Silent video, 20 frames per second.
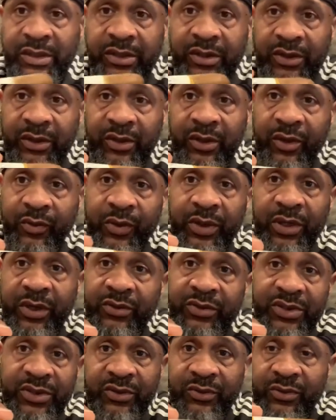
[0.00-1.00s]
You know, we know
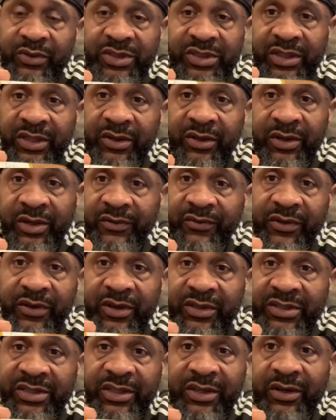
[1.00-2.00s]
General Cigar. If you're a
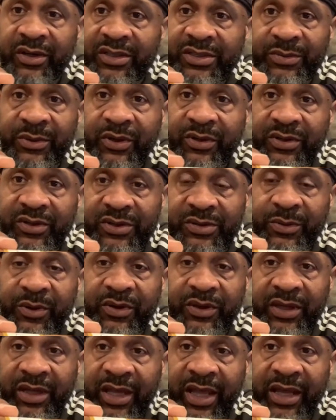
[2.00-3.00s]
cigar smoker, you're
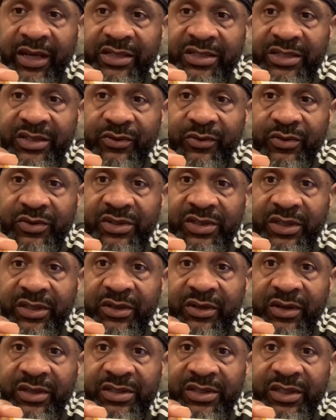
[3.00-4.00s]
smoking a lot of General
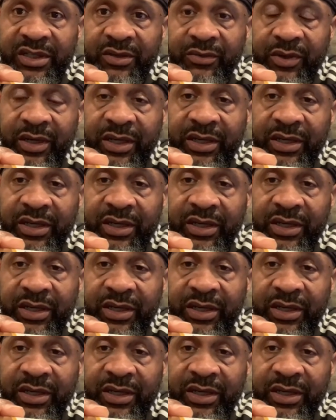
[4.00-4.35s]
cigars anyway.